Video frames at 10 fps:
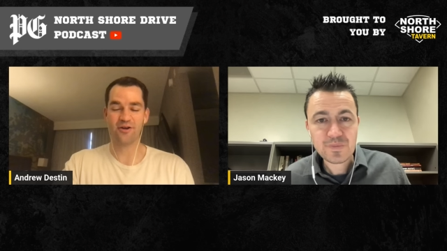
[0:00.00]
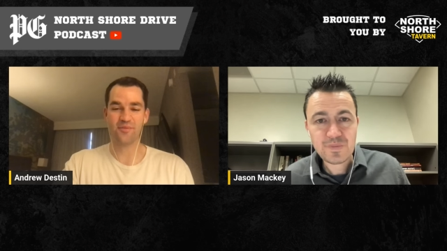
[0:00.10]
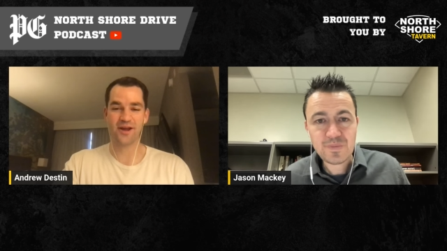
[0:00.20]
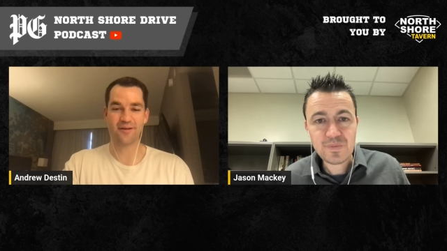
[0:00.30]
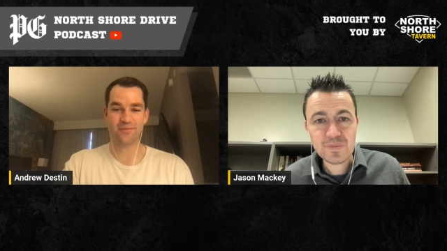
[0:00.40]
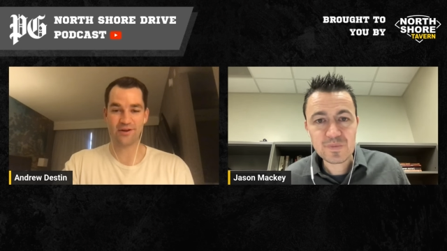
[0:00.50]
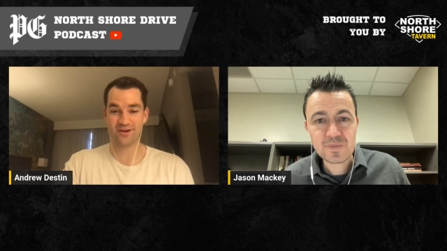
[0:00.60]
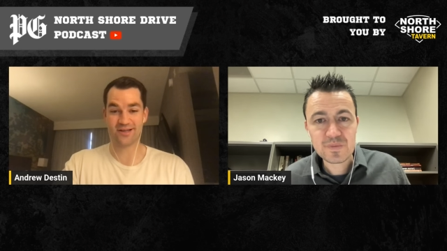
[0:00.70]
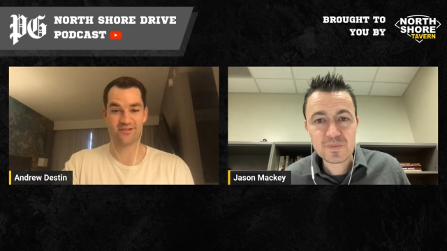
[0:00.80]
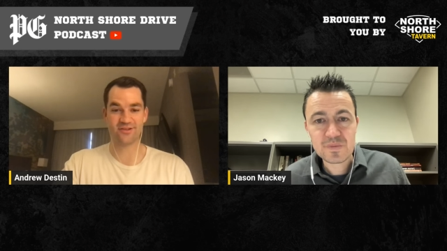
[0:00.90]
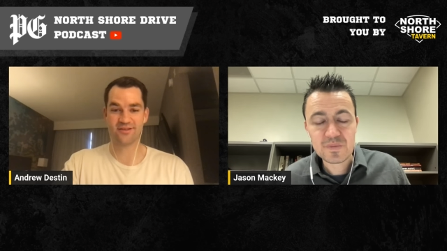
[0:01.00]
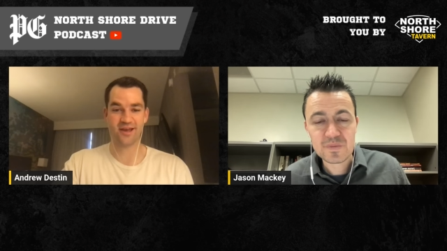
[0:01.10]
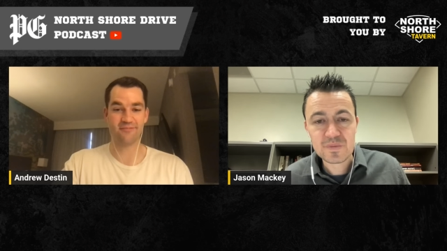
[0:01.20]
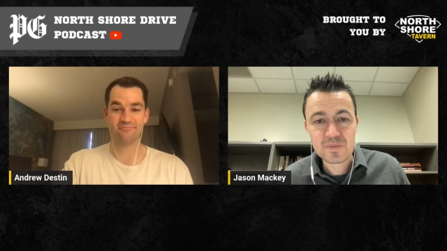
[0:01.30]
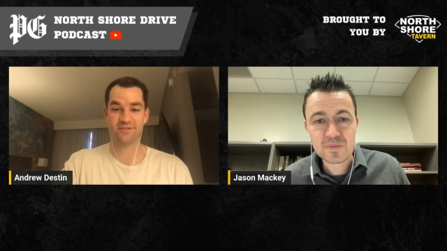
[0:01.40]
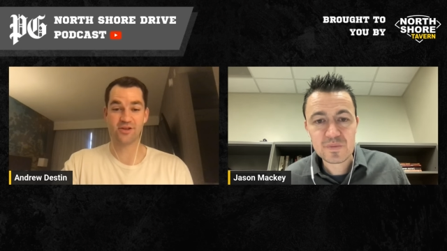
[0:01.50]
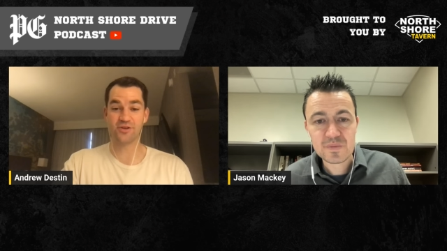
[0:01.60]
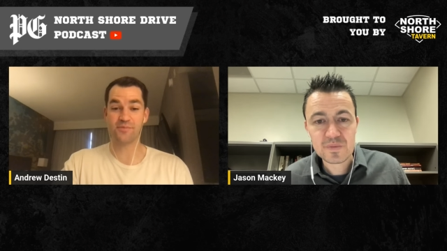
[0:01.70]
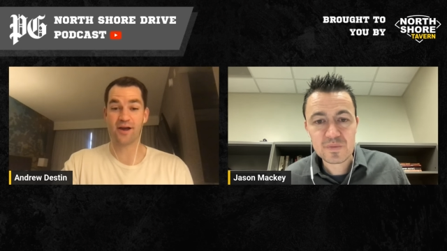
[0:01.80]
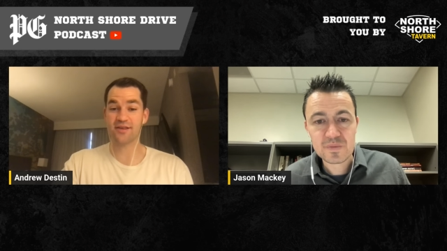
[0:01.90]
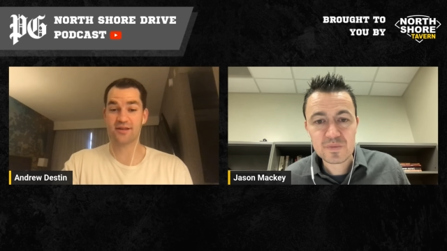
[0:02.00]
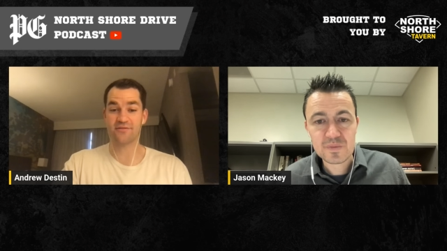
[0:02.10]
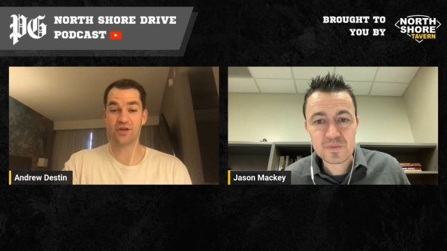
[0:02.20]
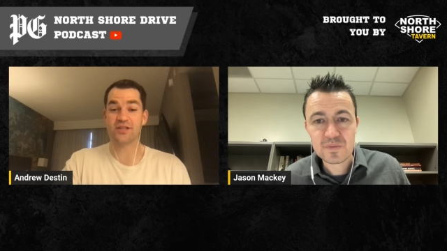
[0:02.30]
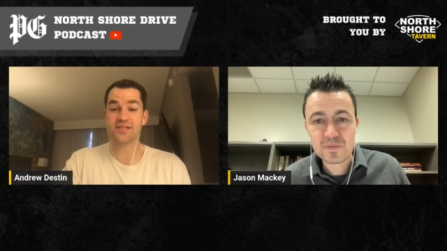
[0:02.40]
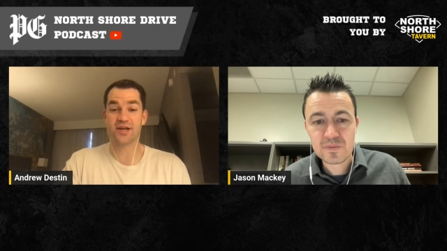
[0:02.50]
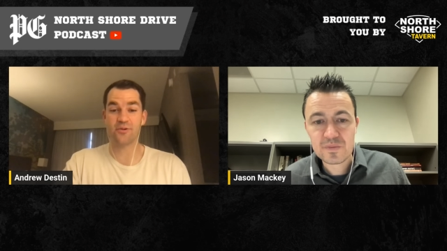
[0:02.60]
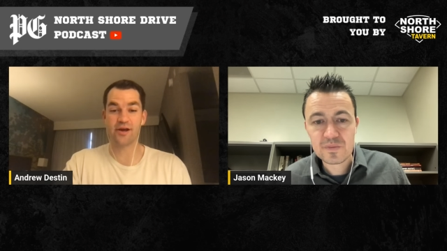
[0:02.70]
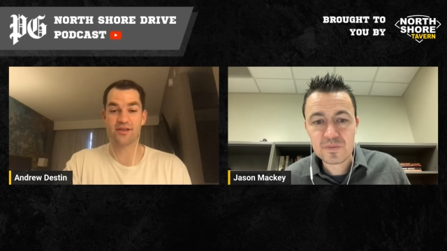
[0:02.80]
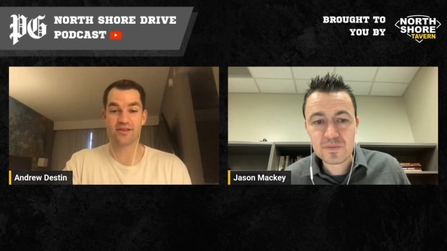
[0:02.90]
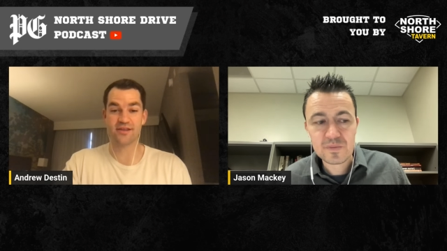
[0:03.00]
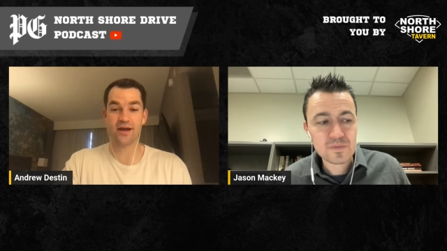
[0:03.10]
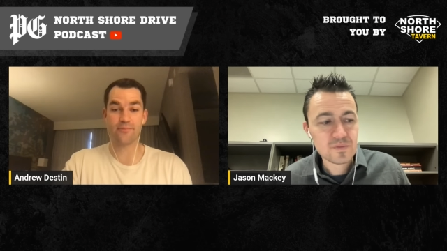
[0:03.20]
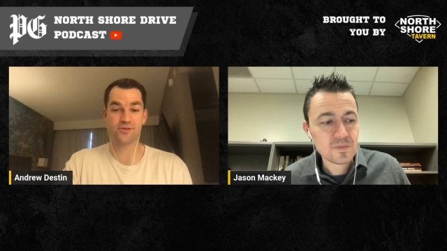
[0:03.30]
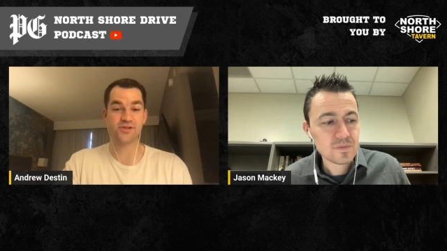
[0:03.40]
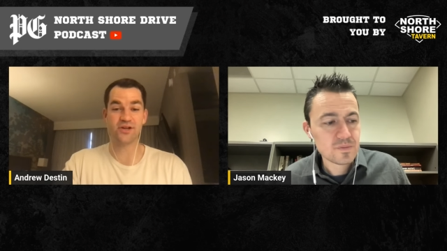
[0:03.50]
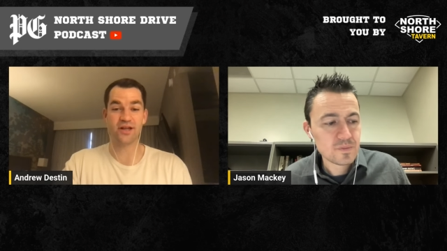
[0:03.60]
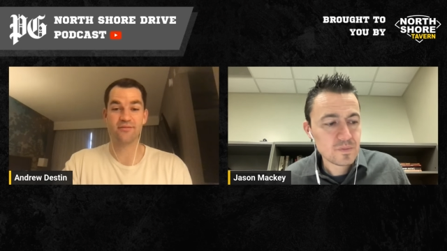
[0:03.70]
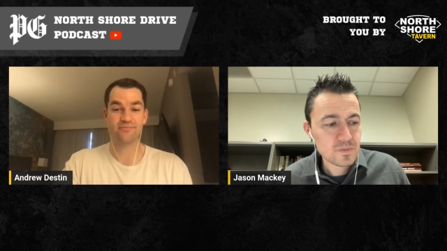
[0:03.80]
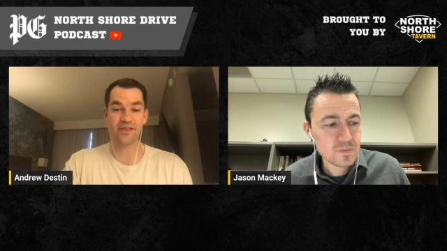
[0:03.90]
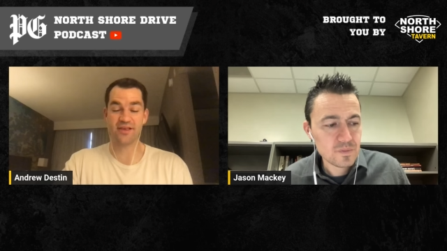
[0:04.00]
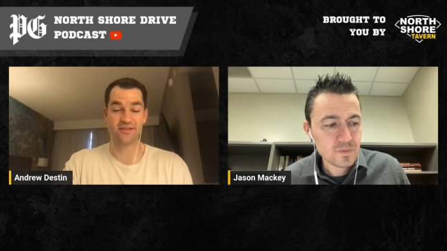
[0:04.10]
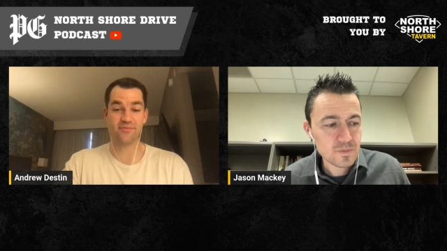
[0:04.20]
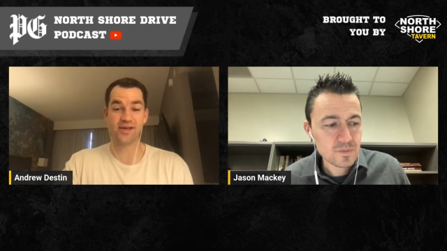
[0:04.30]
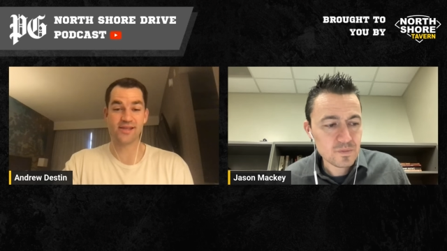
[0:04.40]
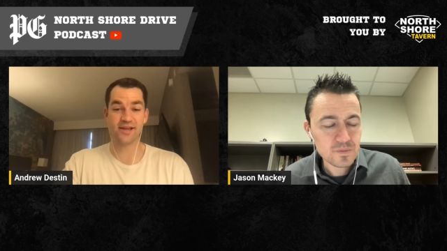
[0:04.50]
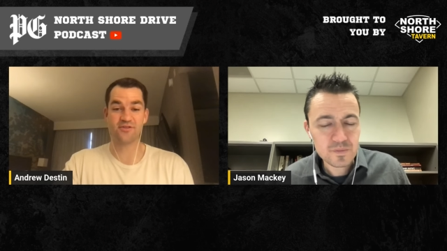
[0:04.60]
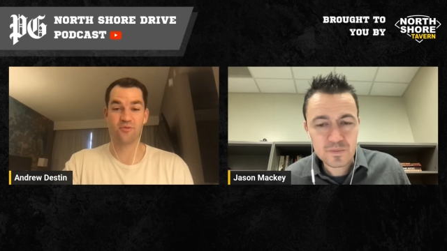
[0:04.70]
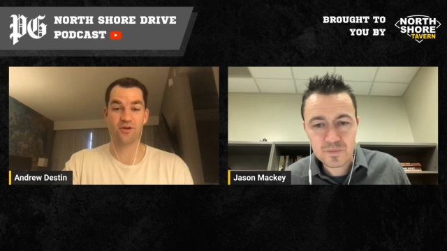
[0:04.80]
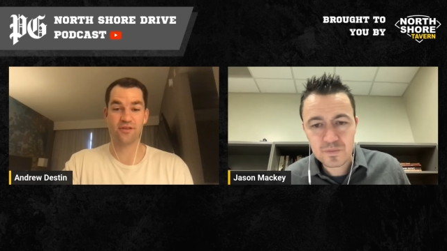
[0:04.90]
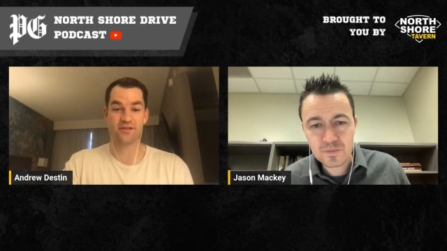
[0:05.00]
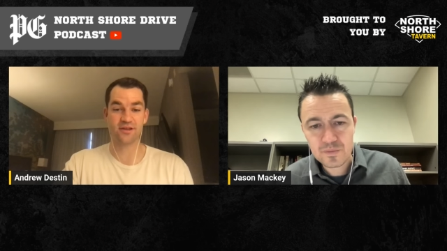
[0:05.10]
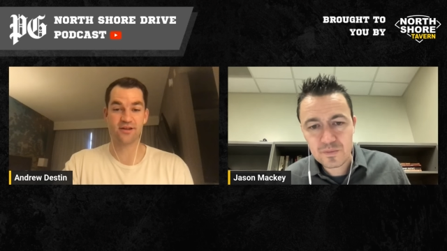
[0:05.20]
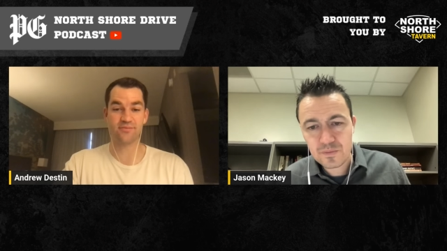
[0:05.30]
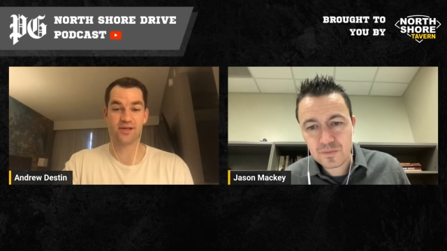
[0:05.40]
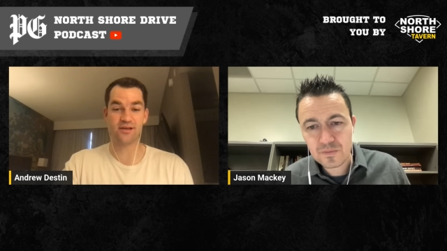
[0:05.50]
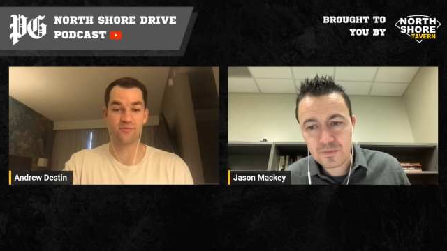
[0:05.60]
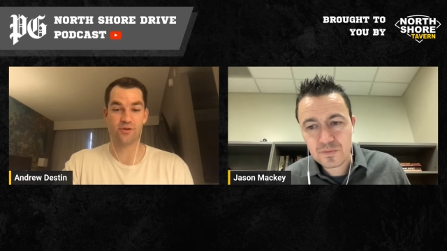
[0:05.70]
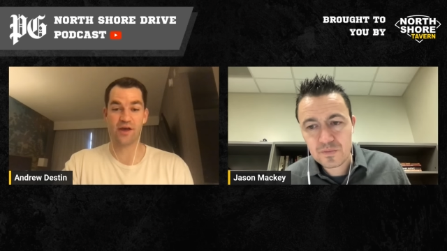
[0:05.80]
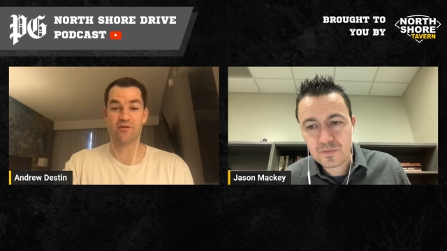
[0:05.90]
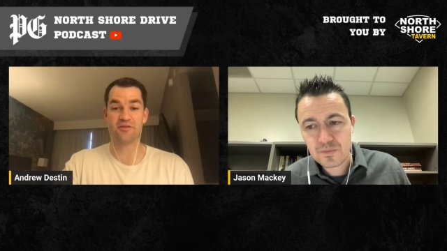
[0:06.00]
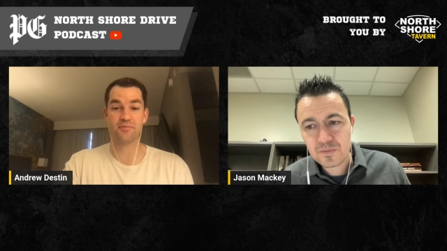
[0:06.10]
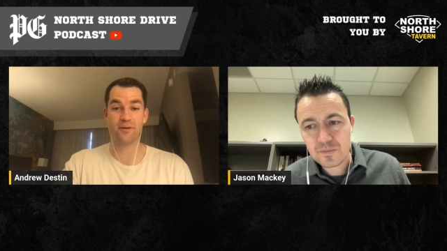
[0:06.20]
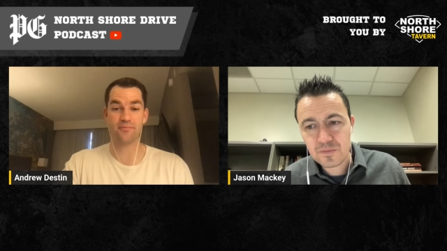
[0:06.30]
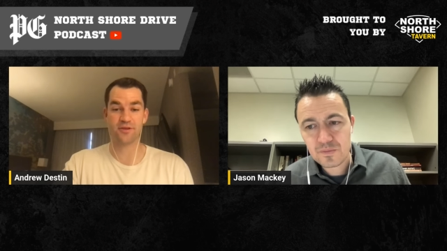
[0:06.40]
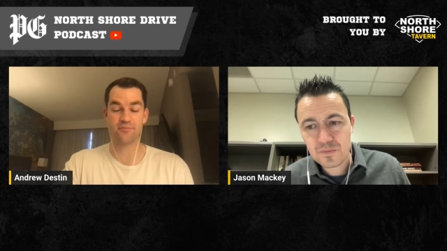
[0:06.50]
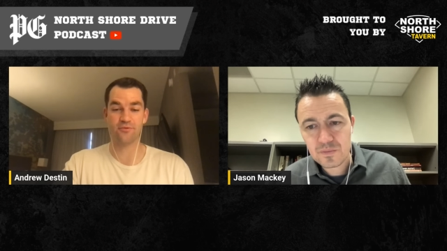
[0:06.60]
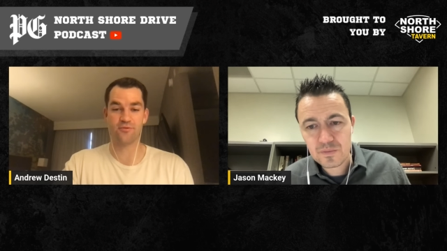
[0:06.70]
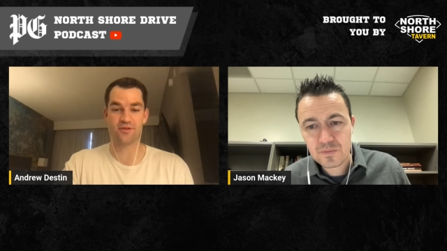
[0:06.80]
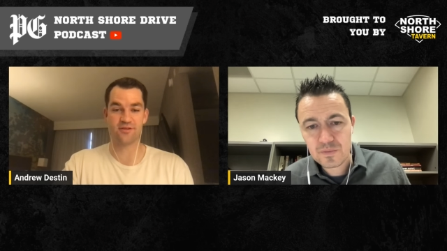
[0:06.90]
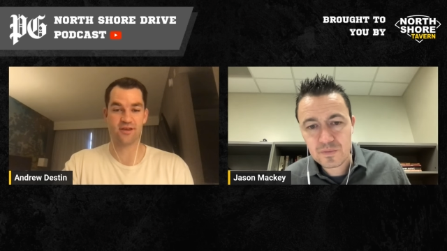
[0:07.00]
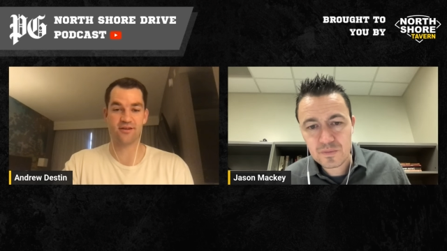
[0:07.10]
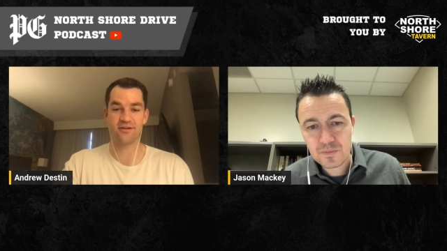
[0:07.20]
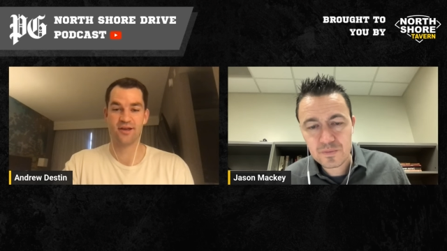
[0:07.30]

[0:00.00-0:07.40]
Speaker 1: to make up there, and the only positive you can take away is it's an opportunity. That doesn't mean that it's one that's going to be without its bumps and bruises and